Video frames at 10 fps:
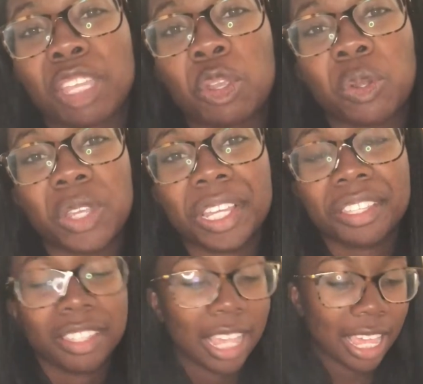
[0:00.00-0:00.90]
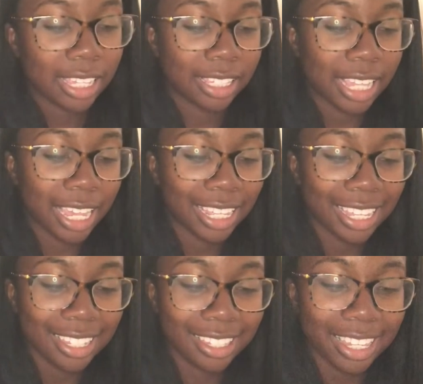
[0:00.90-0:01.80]
Chris said
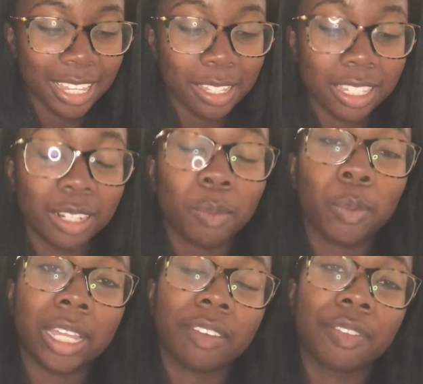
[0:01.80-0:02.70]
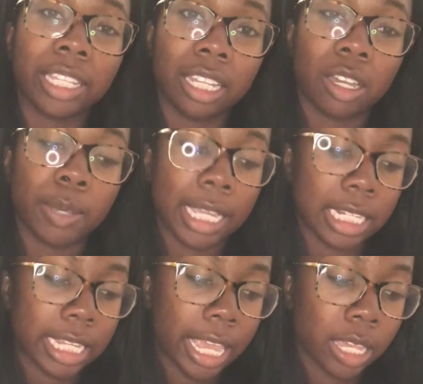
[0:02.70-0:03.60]
he's gonna win veto
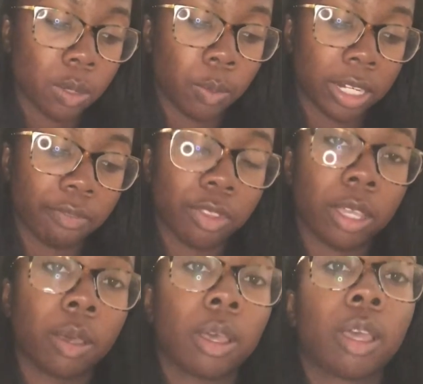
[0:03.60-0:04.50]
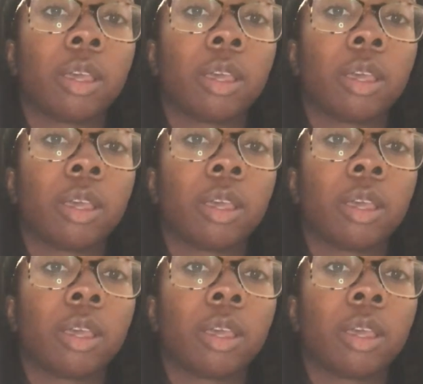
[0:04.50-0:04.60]
and take one of the